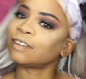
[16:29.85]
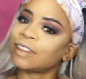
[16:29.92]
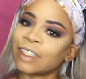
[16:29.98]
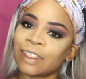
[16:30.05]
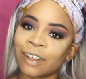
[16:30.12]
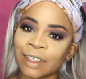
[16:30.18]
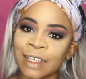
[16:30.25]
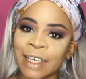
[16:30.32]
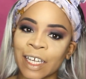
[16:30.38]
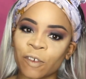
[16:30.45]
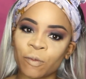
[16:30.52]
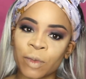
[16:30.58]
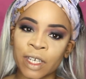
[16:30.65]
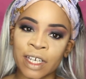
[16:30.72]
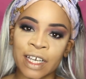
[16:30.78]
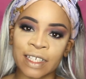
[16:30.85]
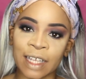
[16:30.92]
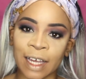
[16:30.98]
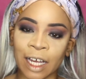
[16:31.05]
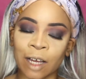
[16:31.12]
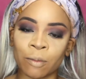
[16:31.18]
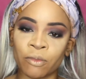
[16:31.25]
The look they give me is
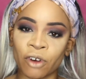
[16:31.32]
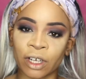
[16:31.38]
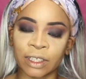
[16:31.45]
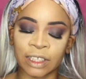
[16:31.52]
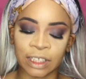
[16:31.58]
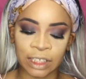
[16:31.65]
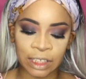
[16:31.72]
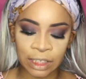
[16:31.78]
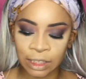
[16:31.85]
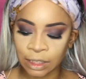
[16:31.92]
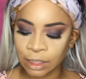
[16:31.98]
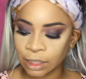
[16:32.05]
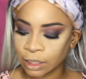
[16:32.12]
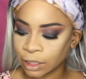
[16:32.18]
like a bronzy,